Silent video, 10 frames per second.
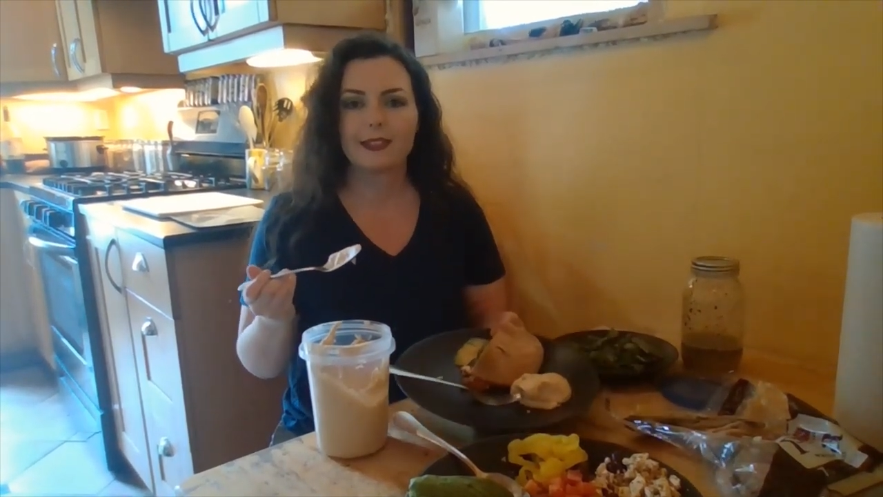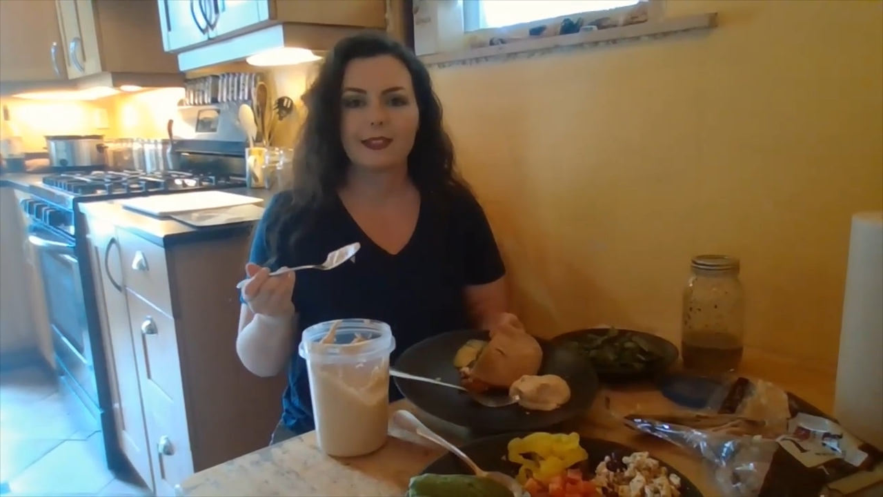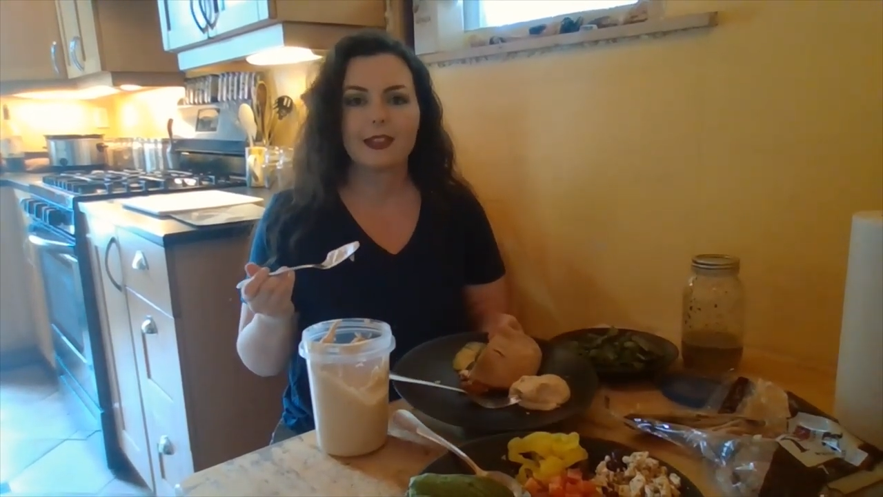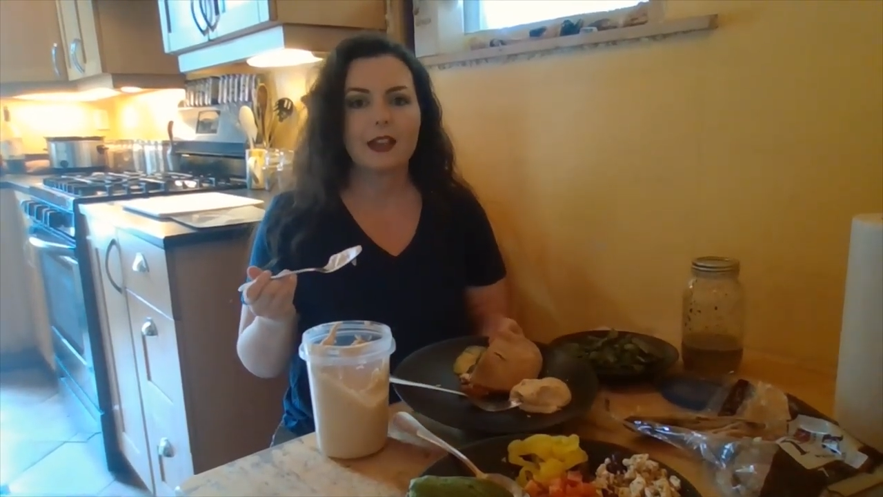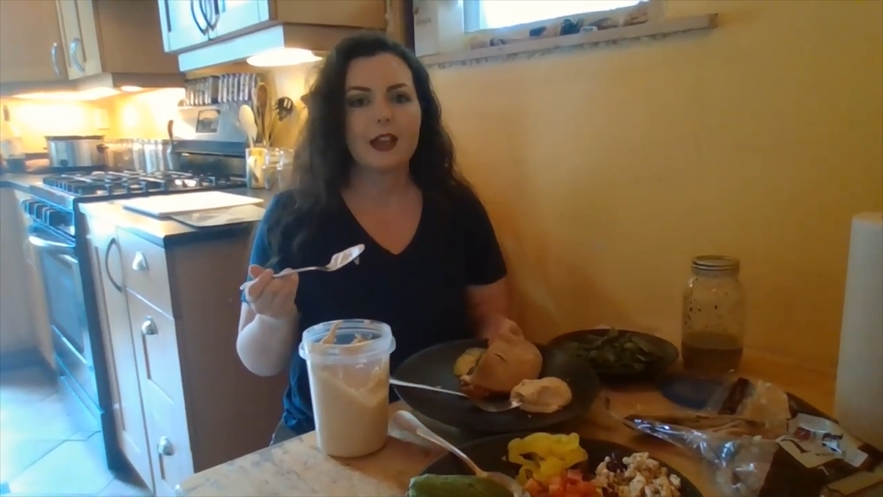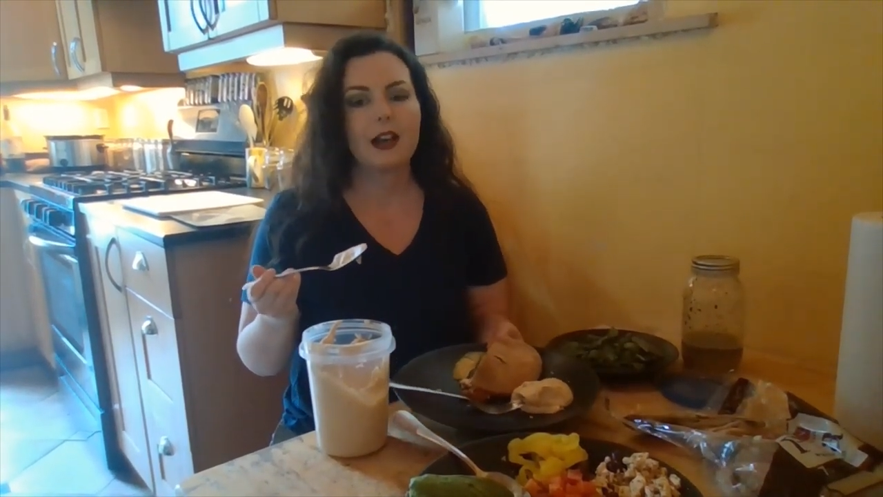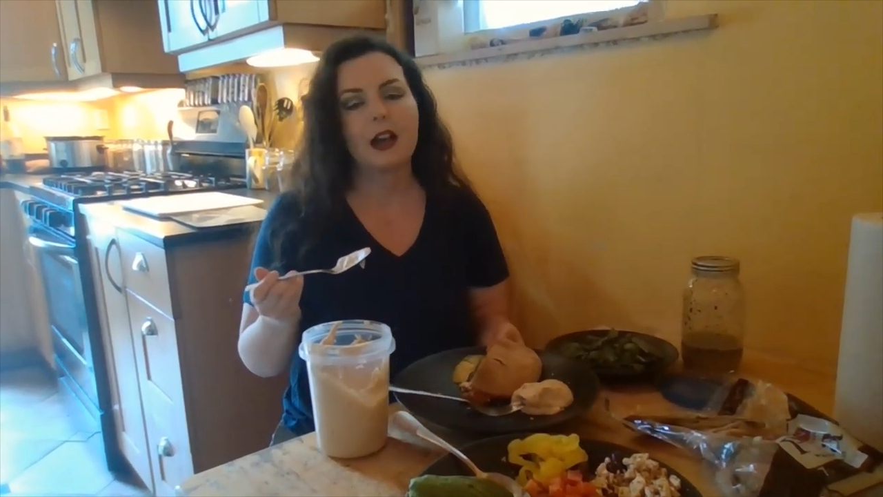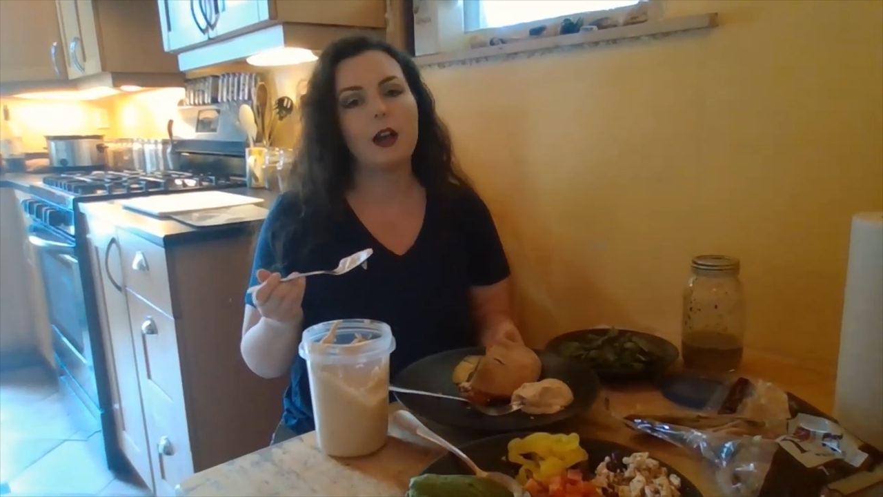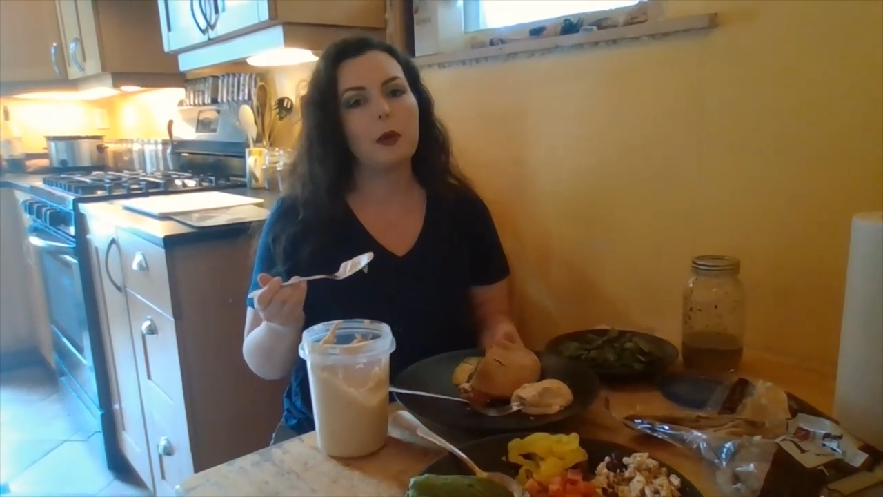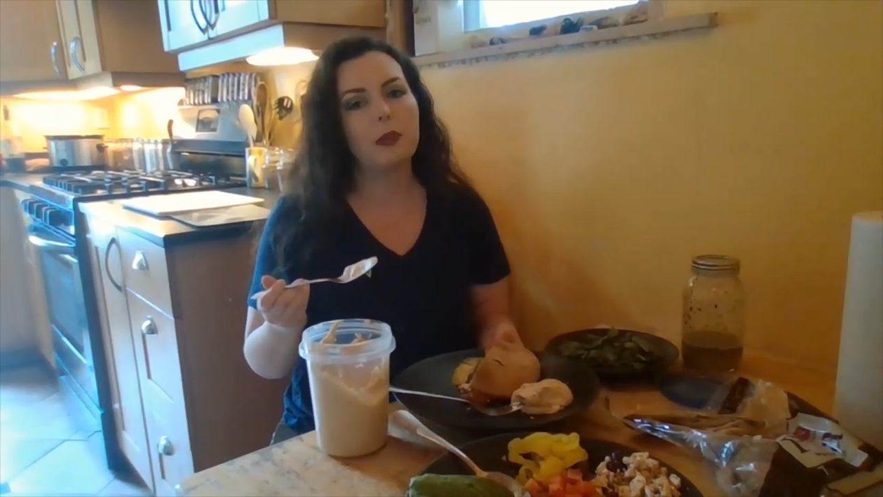I
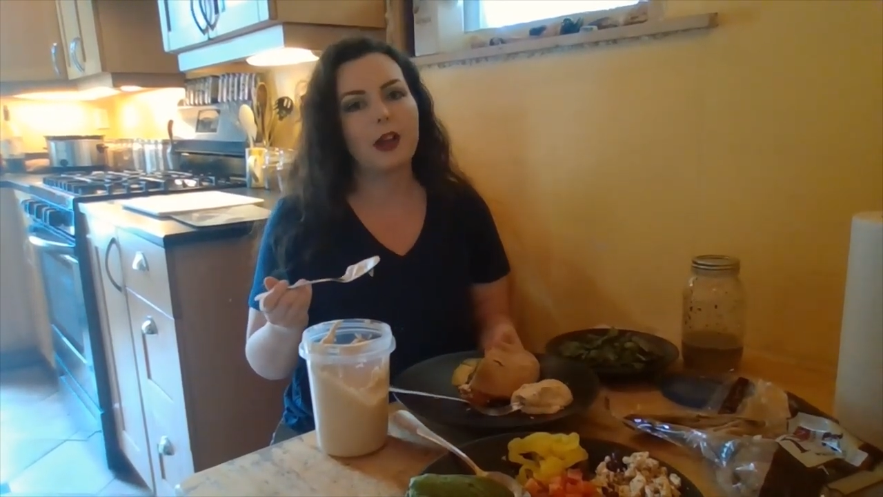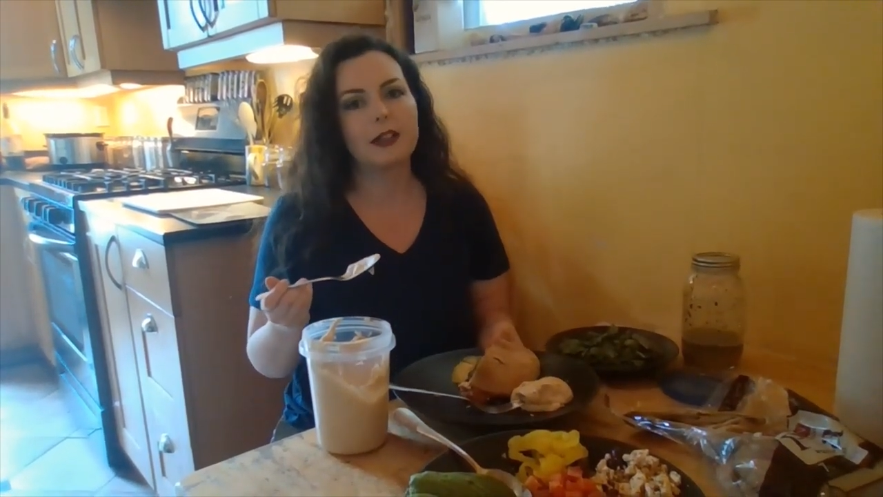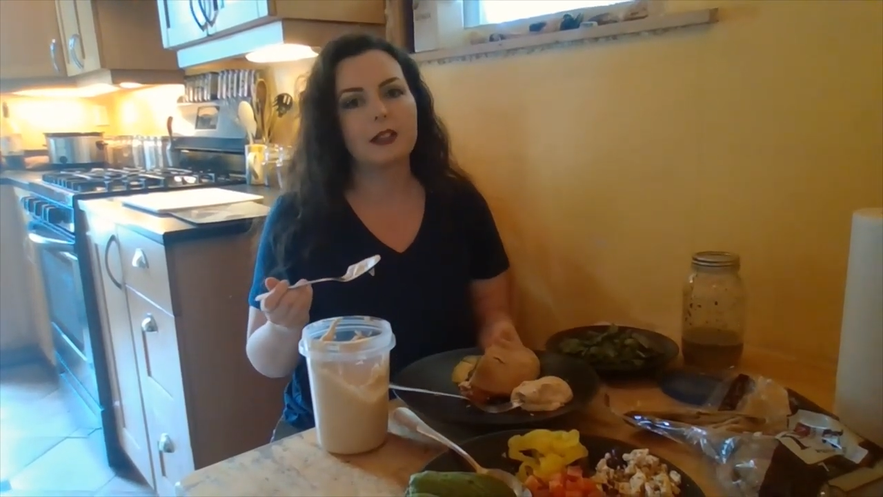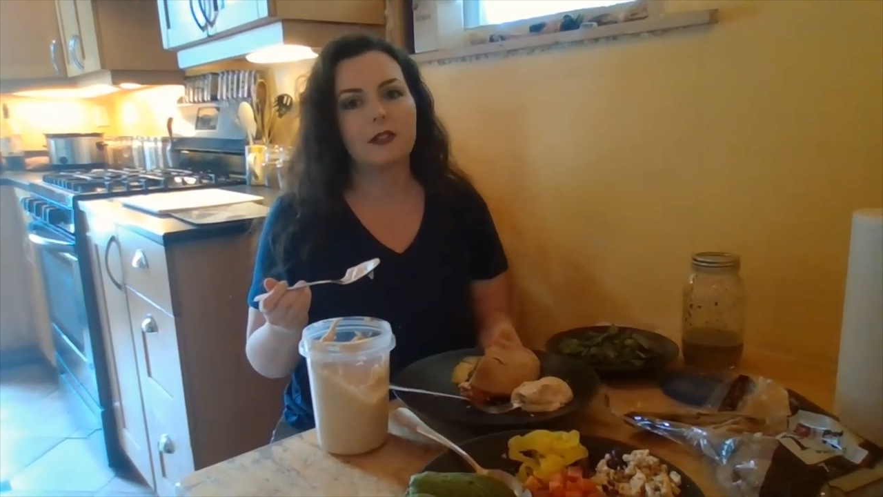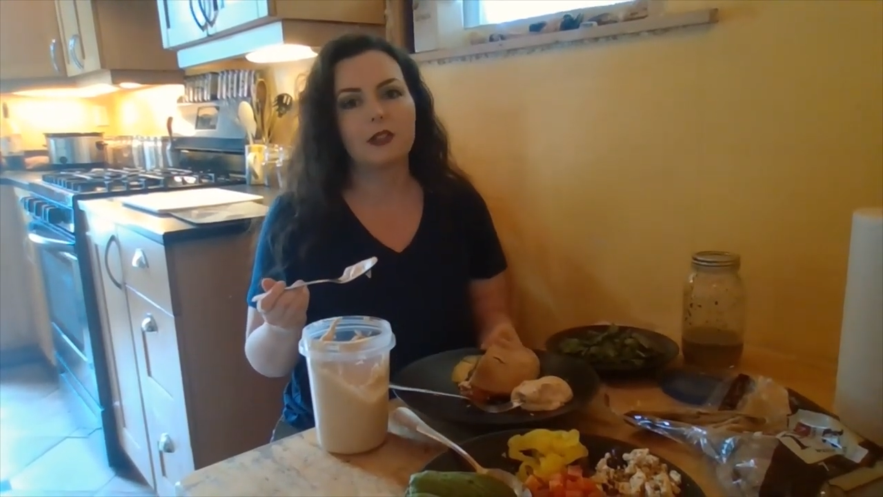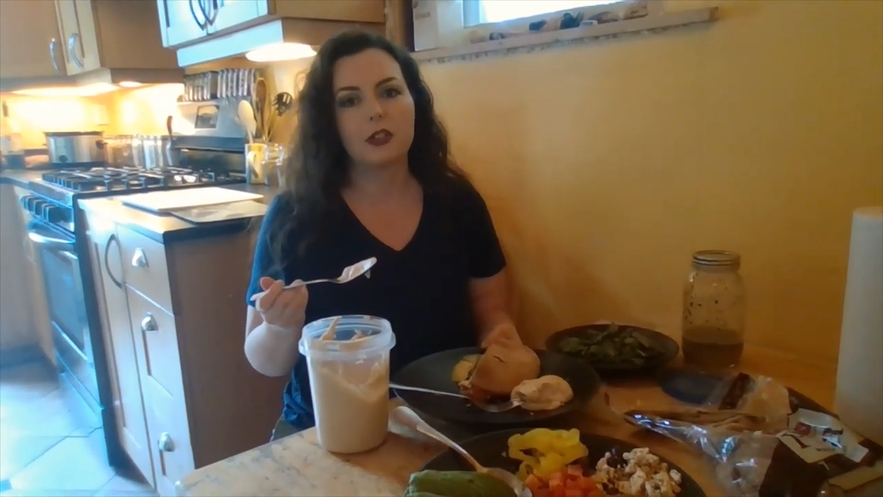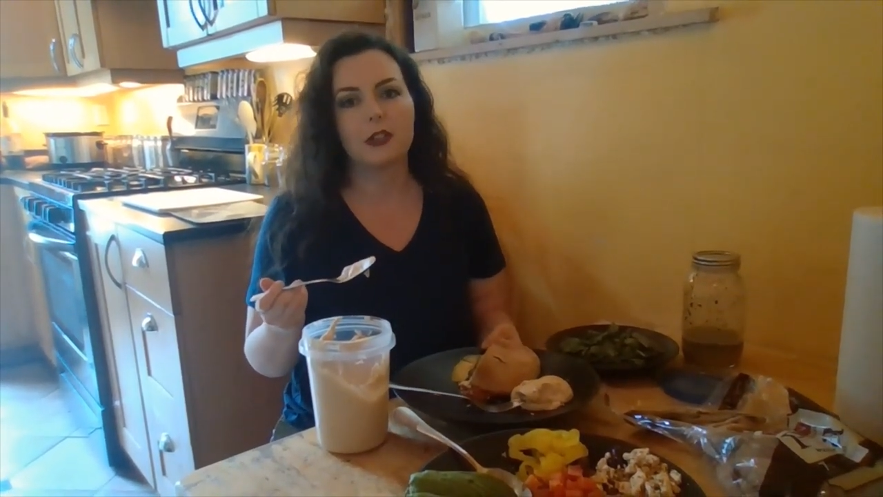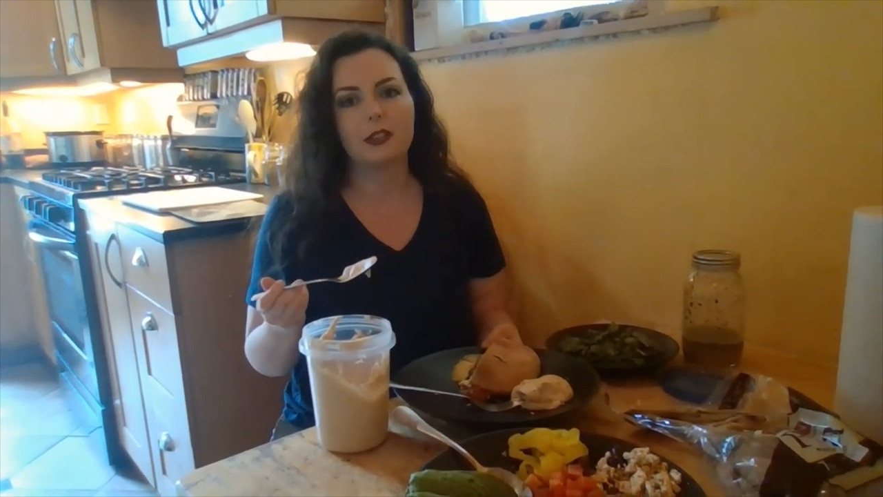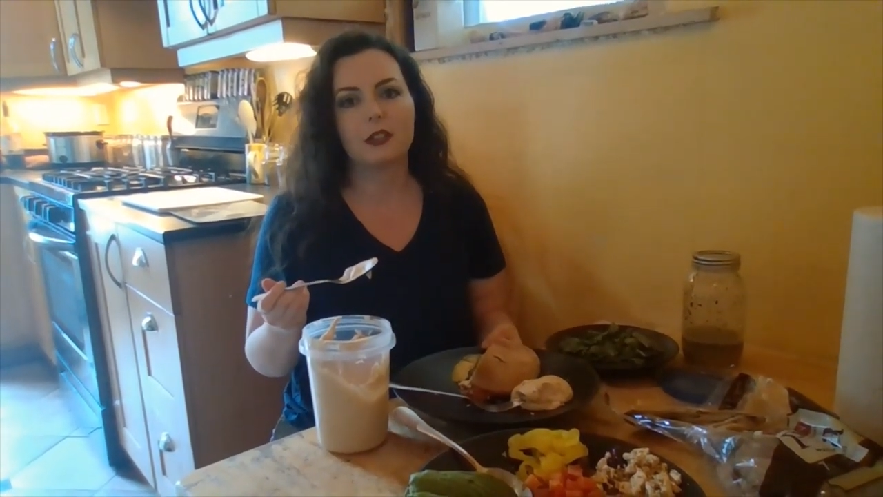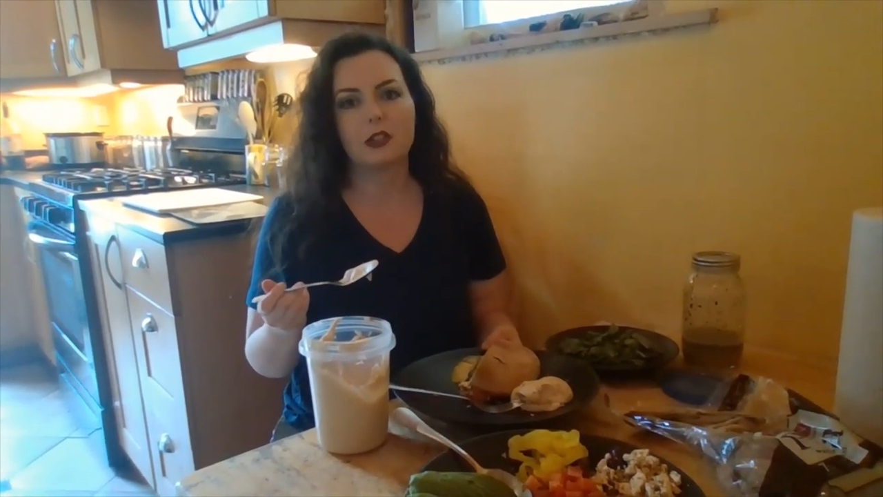hope you guys have
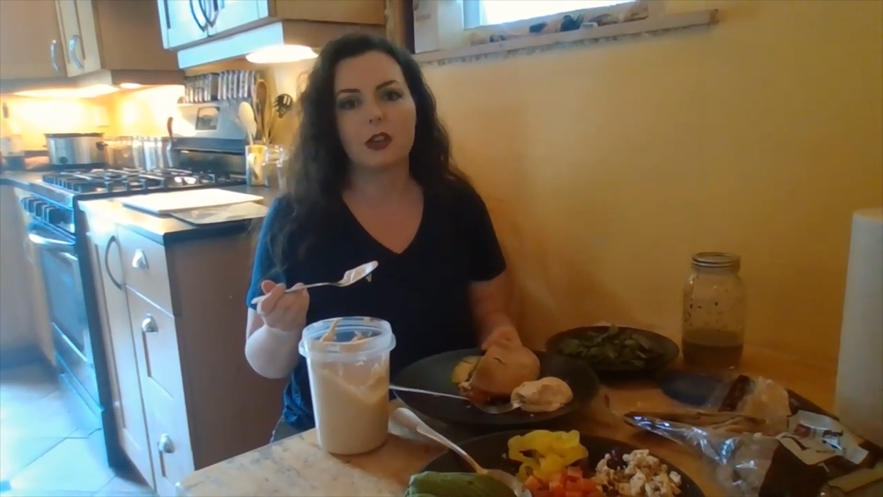enjoyed the